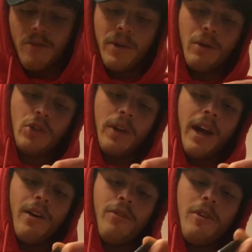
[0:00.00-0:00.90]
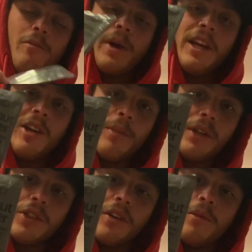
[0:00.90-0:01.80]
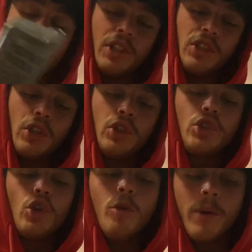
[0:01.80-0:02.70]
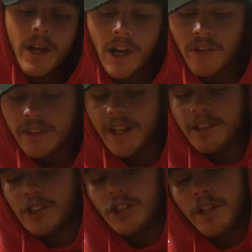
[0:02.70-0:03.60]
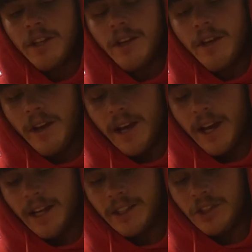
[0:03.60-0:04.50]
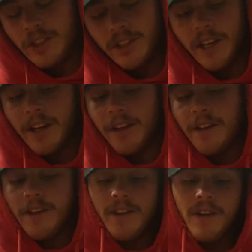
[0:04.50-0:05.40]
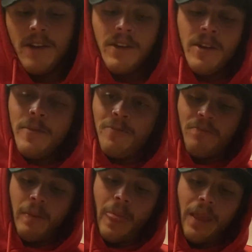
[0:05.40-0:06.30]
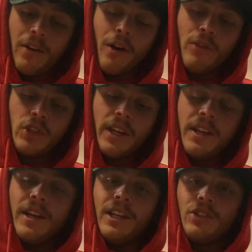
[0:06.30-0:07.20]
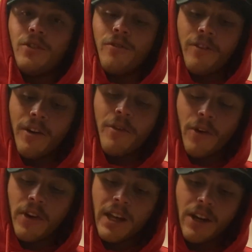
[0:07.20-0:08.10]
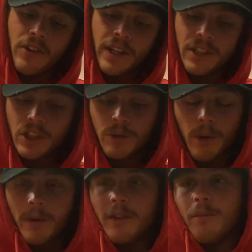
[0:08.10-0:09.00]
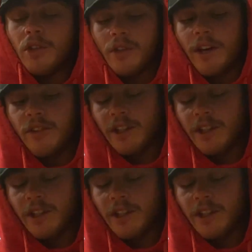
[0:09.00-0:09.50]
we also have peanut butter, which is super calorie dense, and yeah, obviously it's very, very calorie dense. It's probably the most calorie